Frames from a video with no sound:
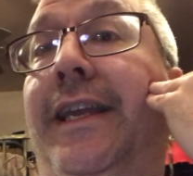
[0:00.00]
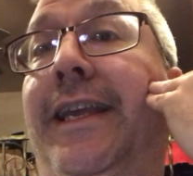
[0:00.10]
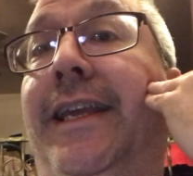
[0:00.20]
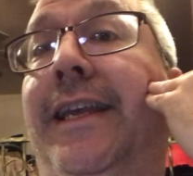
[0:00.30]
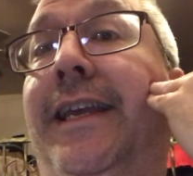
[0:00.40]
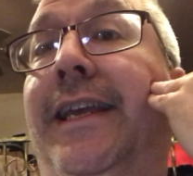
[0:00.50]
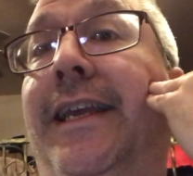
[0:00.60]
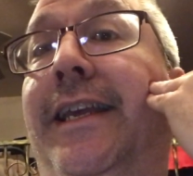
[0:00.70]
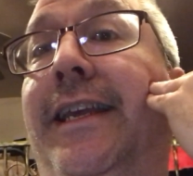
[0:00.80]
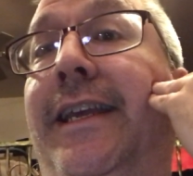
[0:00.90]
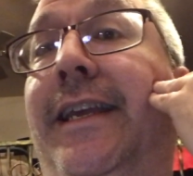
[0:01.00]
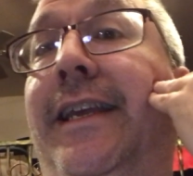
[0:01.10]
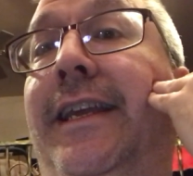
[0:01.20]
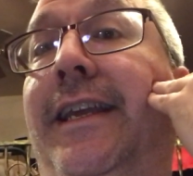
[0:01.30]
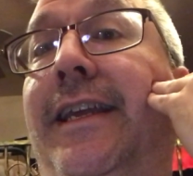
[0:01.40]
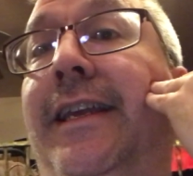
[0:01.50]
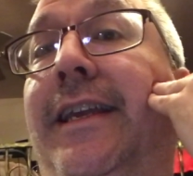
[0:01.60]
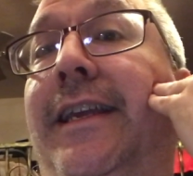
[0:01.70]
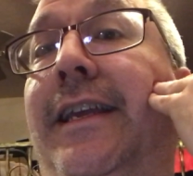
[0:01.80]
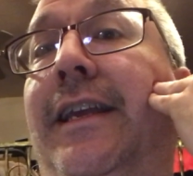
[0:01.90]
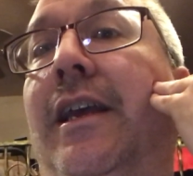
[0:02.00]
E, E, E.